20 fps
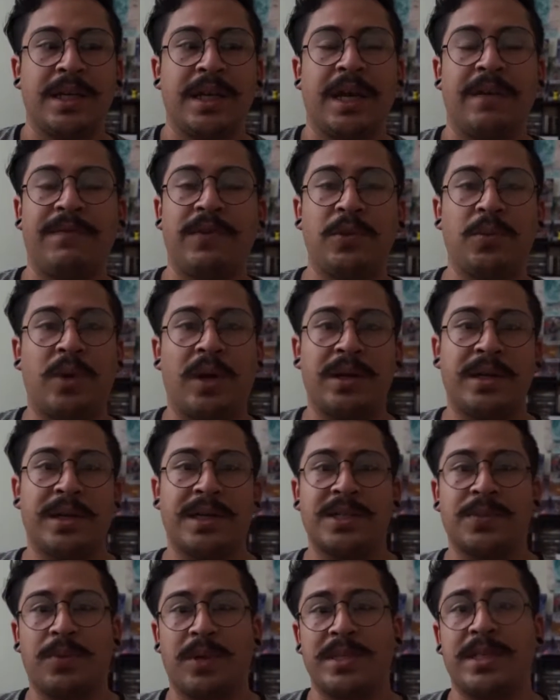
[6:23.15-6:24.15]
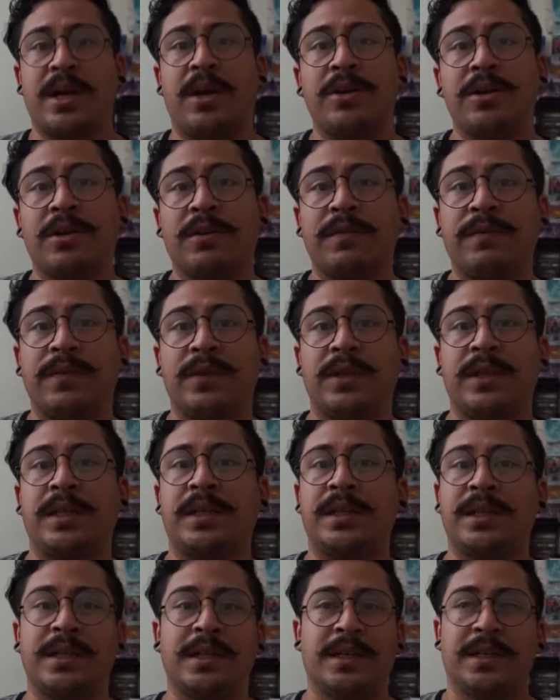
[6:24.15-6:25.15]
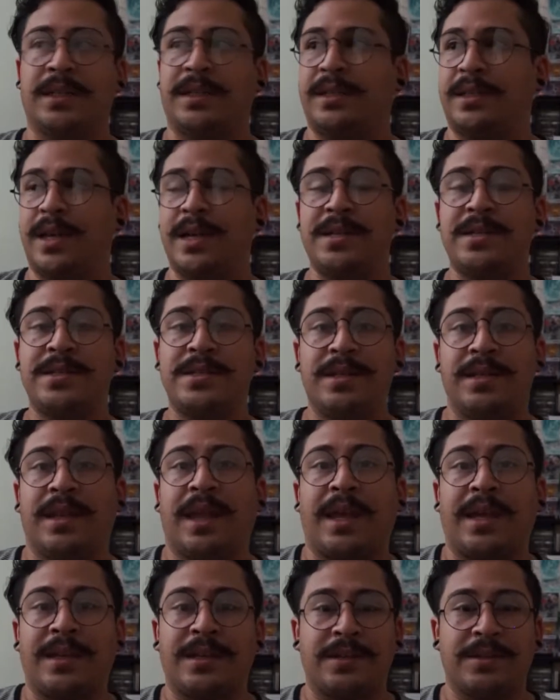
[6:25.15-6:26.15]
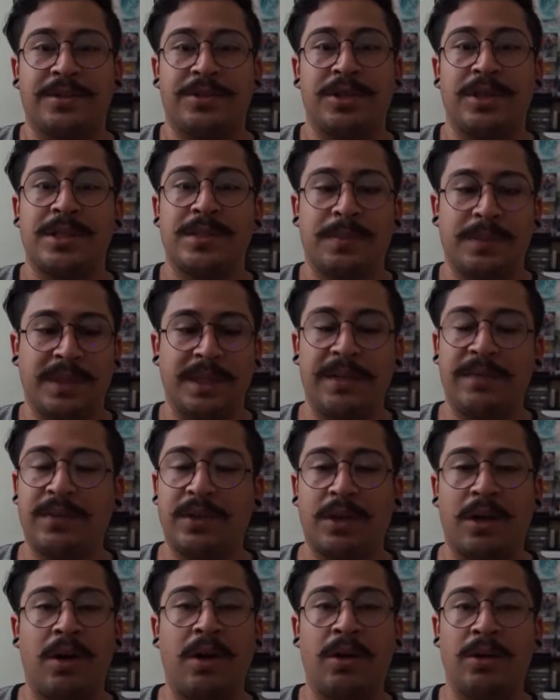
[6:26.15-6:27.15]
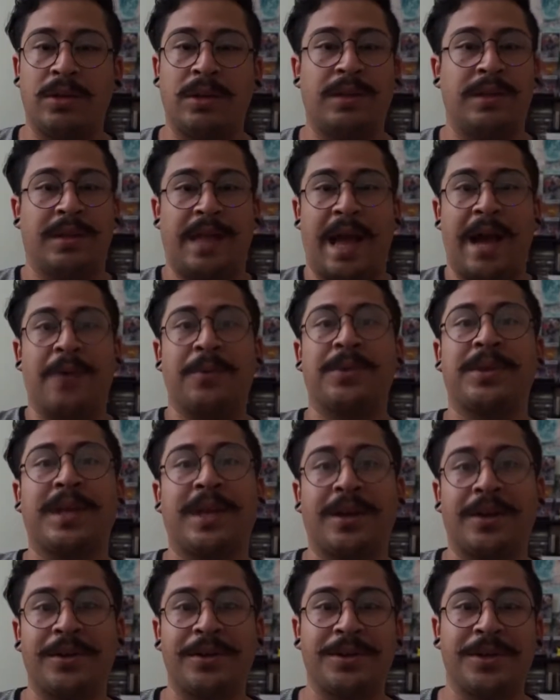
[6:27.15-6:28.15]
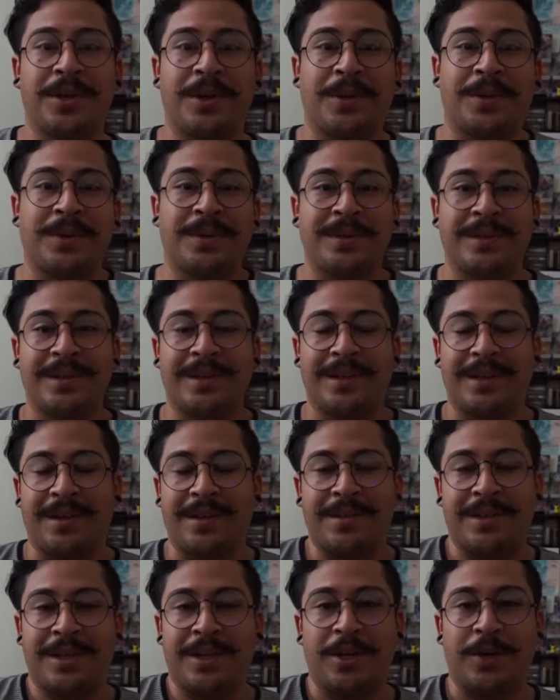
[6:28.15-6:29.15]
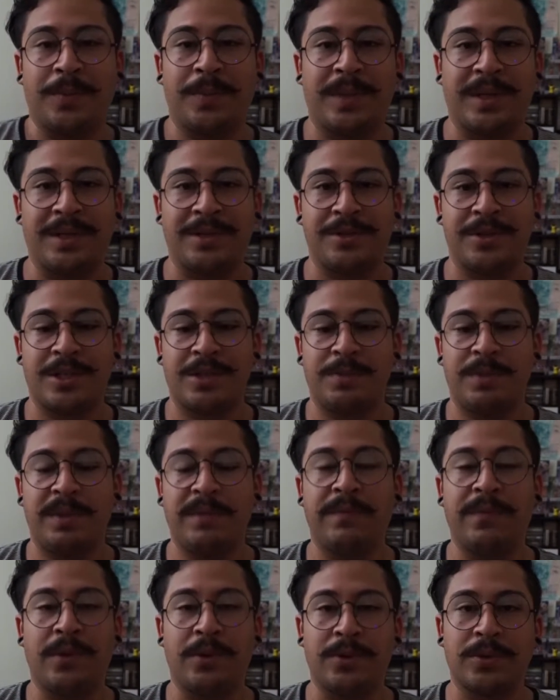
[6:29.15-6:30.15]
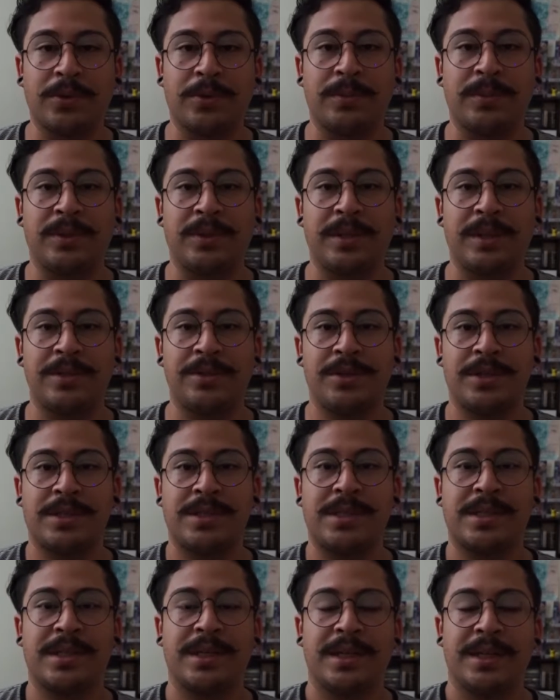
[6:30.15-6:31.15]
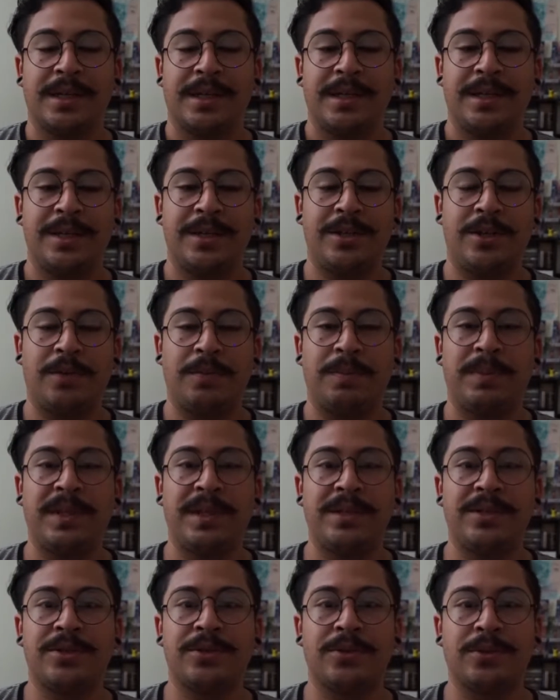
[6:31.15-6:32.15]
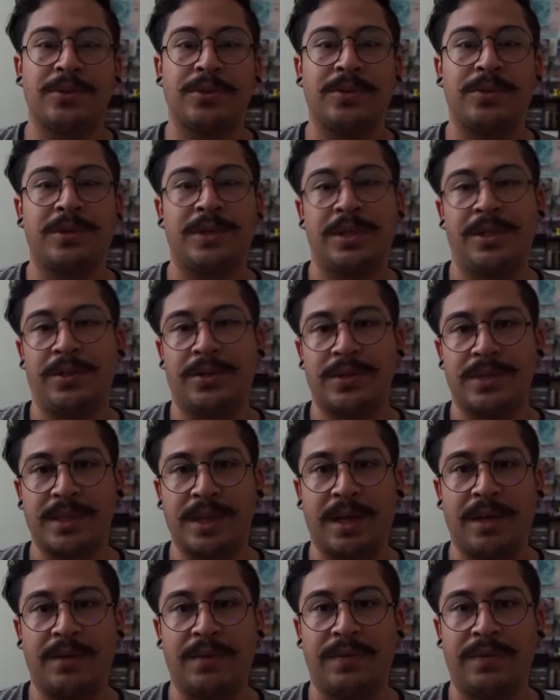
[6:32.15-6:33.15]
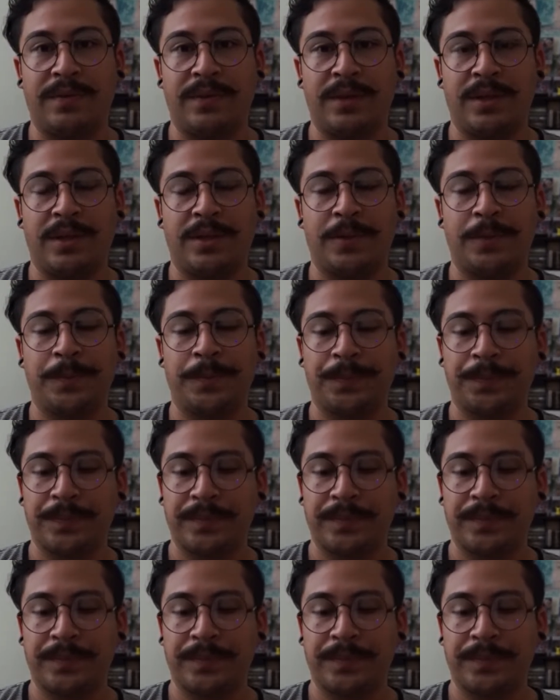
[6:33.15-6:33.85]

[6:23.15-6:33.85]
If you want to express how you're feeling, it, like, just leave it all out there, you know, in the open, and just be vulnerable and just, you know, be true to yourself, you know?